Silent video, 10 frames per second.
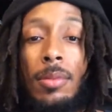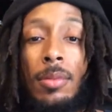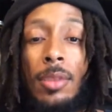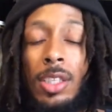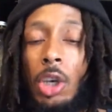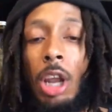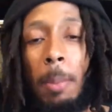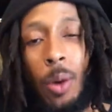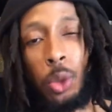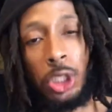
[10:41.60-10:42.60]
It's all
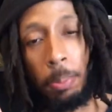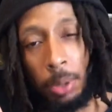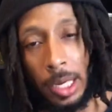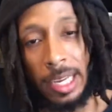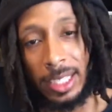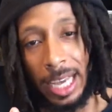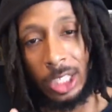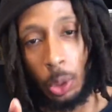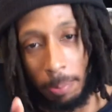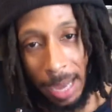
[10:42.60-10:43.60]
about what you're putting inside
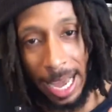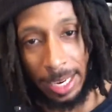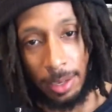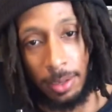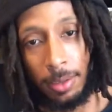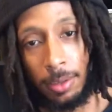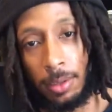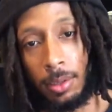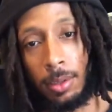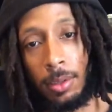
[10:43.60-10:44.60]
your body.
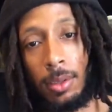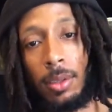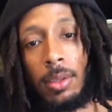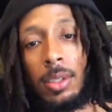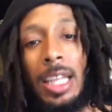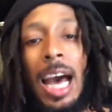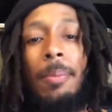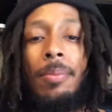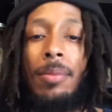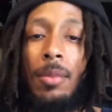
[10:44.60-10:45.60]
Stop
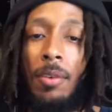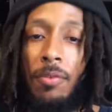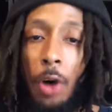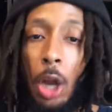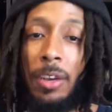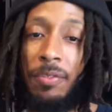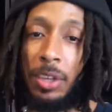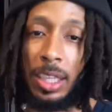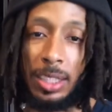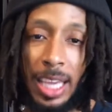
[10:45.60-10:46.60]
falling for
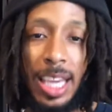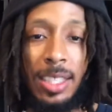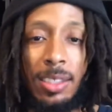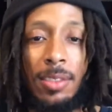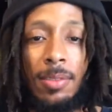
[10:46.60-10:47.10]
the taste.